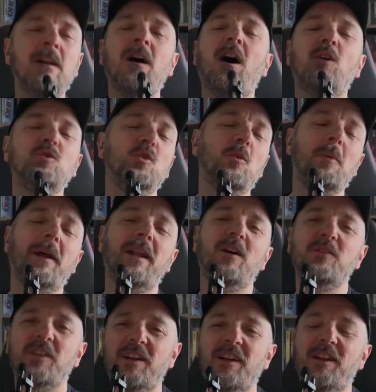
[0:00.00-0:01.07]
I'll talk about
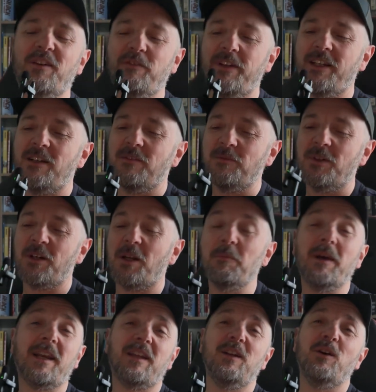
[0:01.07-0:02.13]
those in another video. I'm going to
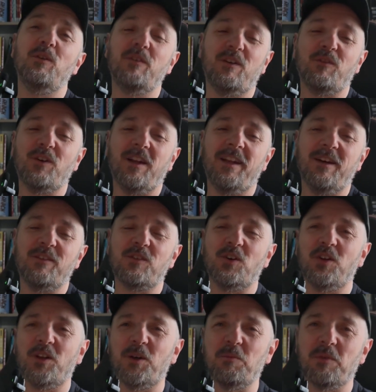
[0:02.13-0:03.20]
make a note of it right now. I've got
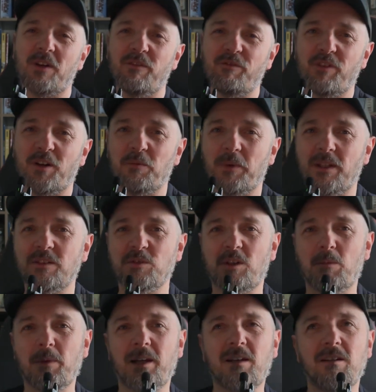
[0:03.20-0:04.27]
a notebook in front of me, so I'm going
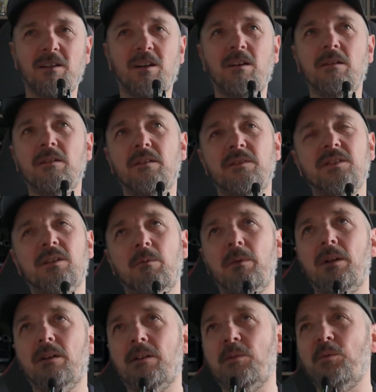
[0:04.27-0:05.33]
to make a note of
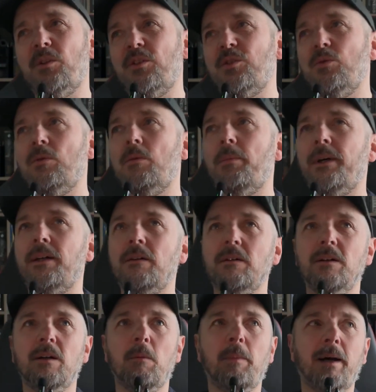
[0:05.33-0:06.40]
something I want to talk
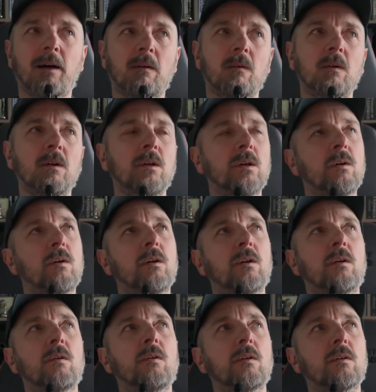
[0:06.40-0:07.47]
about
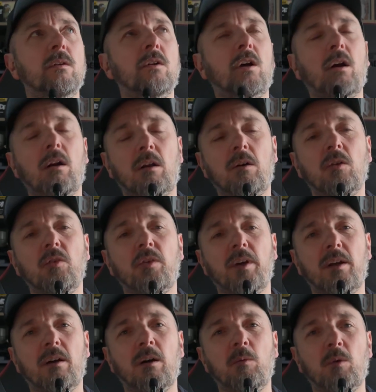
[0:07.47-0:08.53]
the kind of
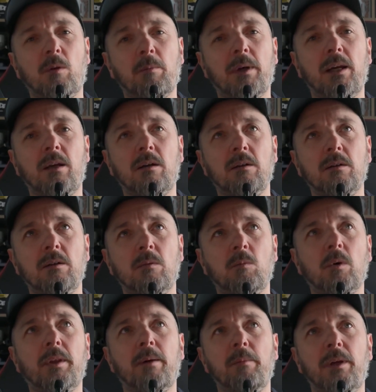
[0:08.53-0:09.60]
content I want to make and
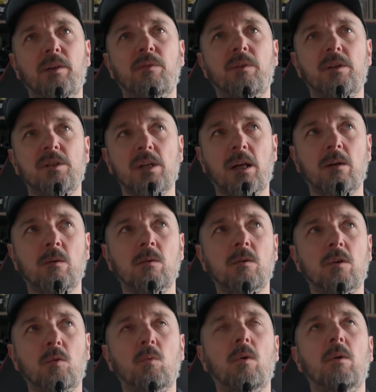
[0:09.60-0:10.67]
what that means for the channel,
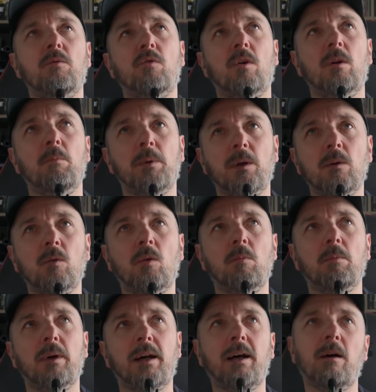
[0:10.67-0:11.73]
because what I'm trying to build,
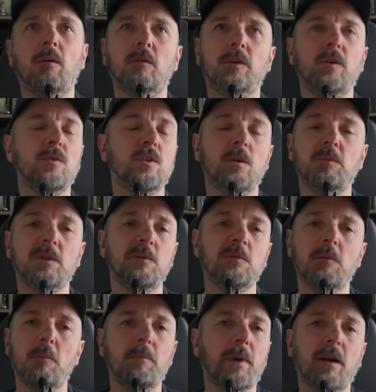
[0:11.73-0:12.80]
but how YouTube seems to
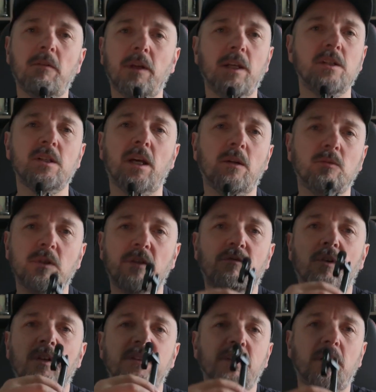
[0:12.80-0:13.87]
be burying channels left,
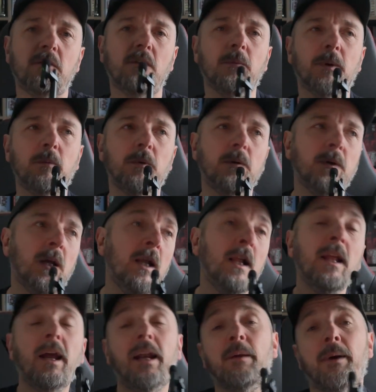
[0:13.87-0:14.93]
right, and center at the moment.
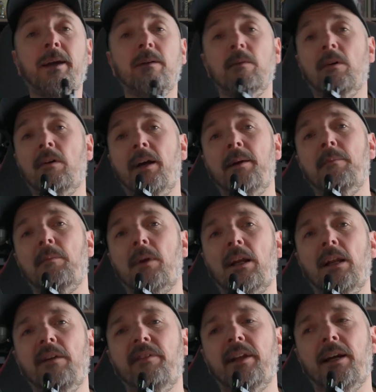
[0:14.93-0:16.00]
Anyway, all right, I'm going to
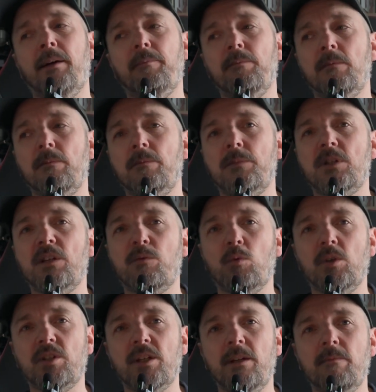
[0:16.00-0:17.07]
leave it there. Cheers for
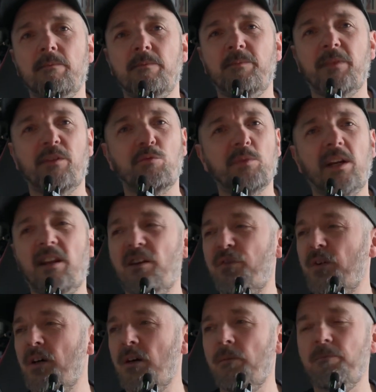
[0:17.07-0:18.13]
watching. If you made it this
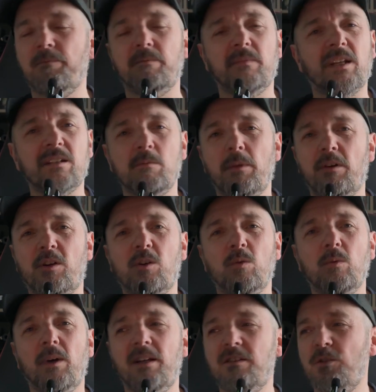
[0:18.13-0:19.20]
far, that's a
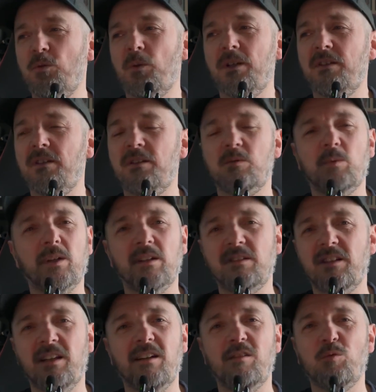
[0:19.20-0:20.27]
miracle, as it always is when I
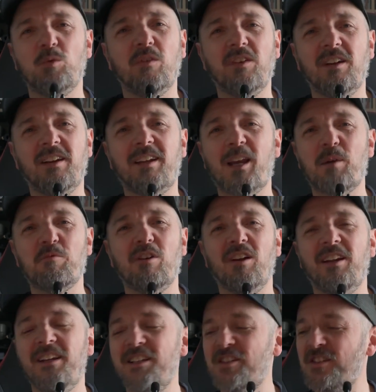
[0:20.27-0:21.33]
sit here and waffle at the camera
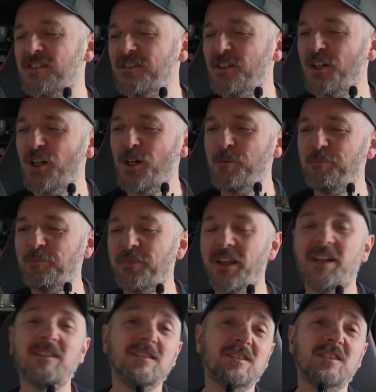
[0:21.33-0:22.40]
like this.
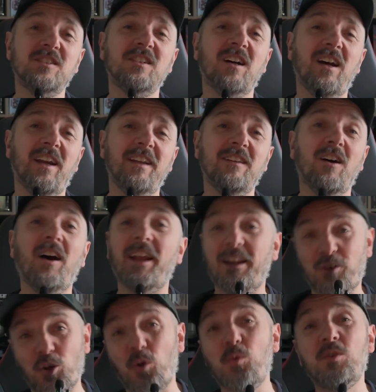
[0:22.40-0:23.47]
Needless to say that I
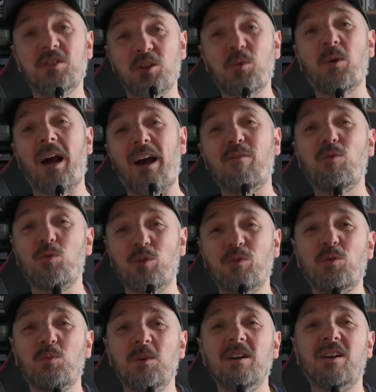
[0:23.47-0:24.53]
do still have all of
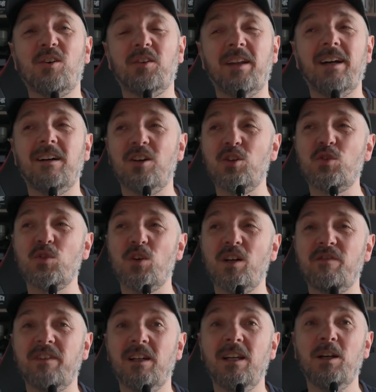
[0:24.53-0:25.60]
the work on that hard
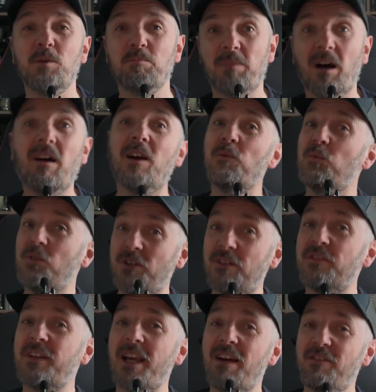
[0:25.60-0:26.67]
drive, but I would
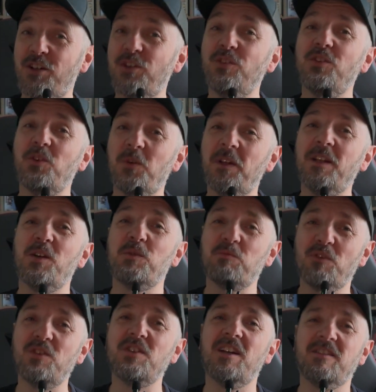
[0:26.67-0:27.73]
have carried on doing those
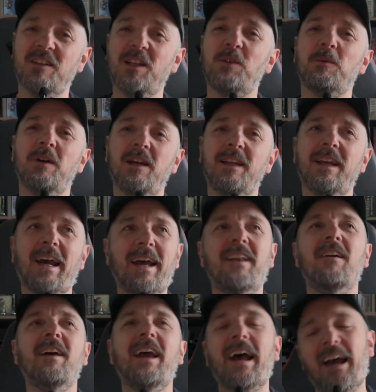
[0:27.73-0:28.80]
projects anyway, and
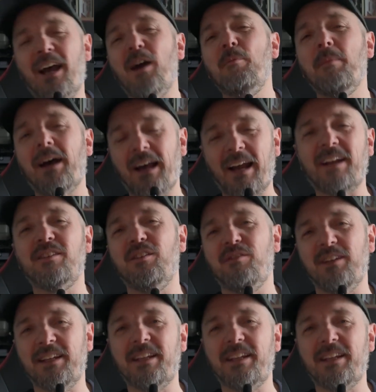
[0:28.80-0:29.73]
I am actively